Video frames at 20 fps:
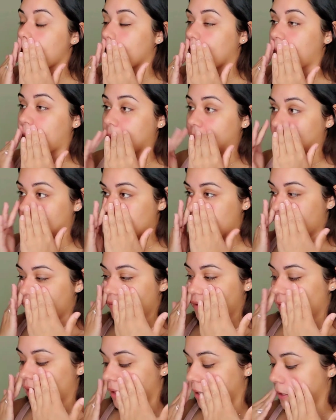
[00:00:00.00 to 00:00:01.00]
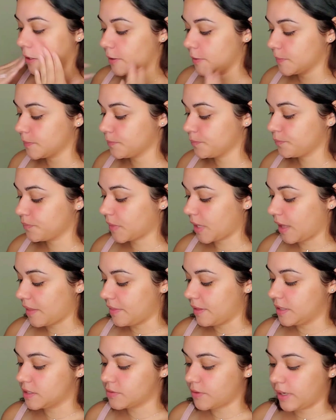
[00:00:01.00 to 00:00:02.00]
and I love it. And
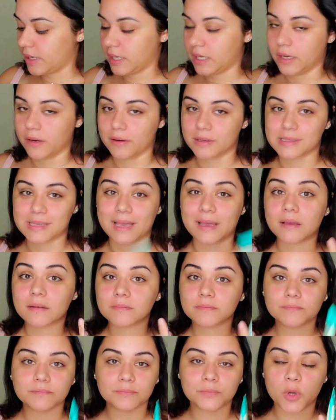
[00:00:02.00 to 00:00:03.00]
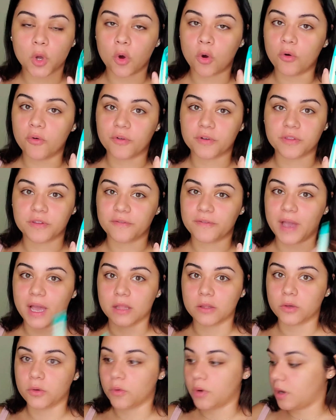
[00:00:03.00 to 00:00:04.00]
this right here is like over the
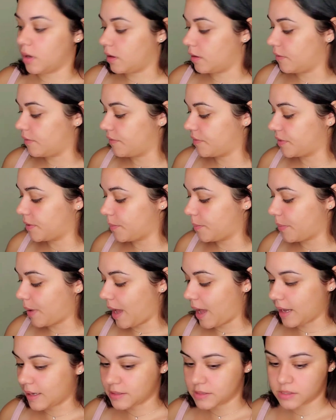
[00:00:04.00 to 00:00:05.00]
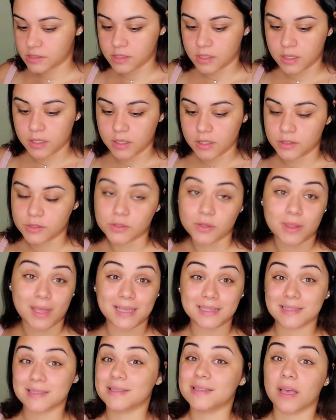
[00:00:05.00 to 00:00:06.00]
value of the box, so
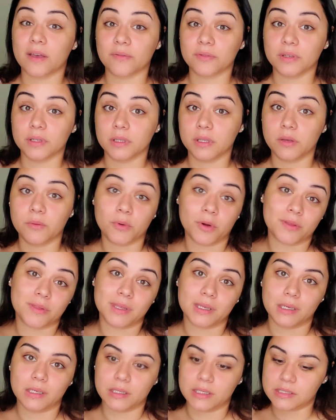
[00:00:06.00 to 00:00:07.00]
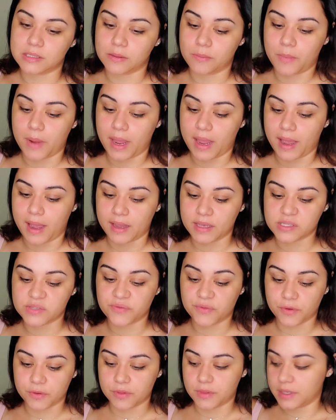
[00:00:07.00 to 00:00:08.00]
that's definitely worth it, at least in my eyes,
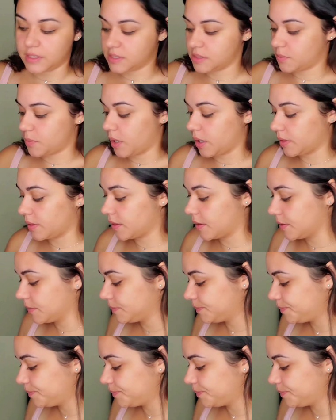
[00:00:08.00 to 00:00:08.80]
for this month.